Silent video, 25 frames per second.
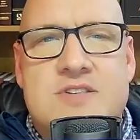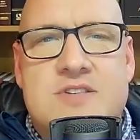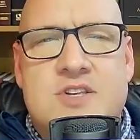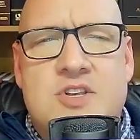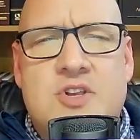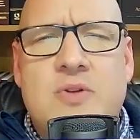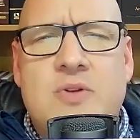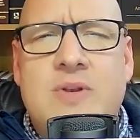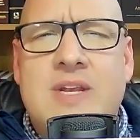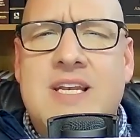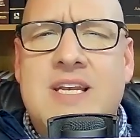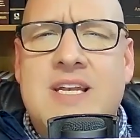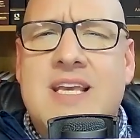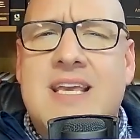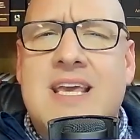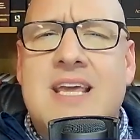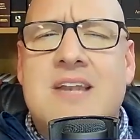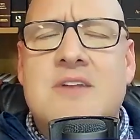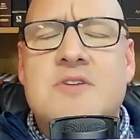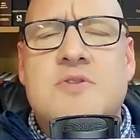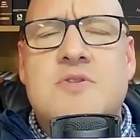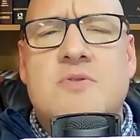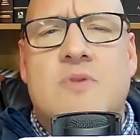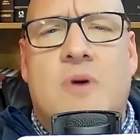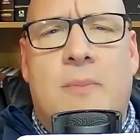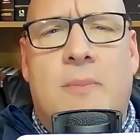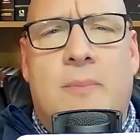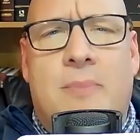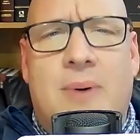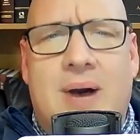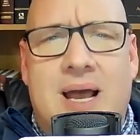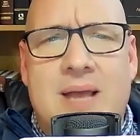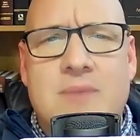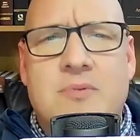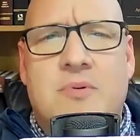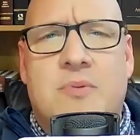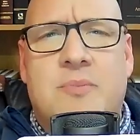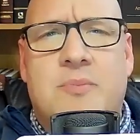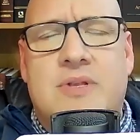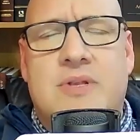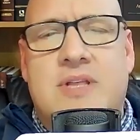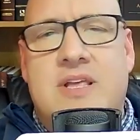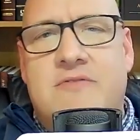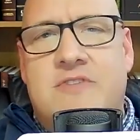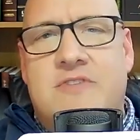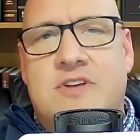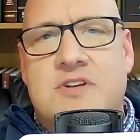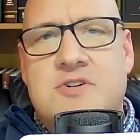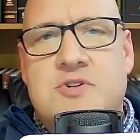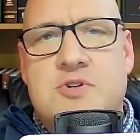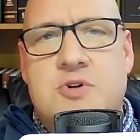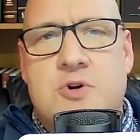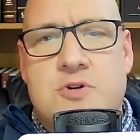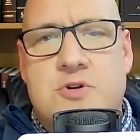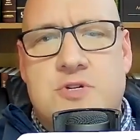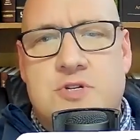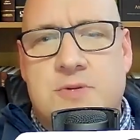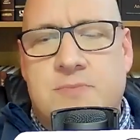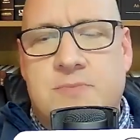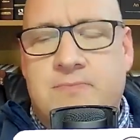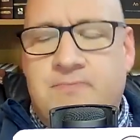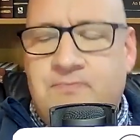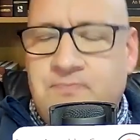and you need to get into a Bible believing church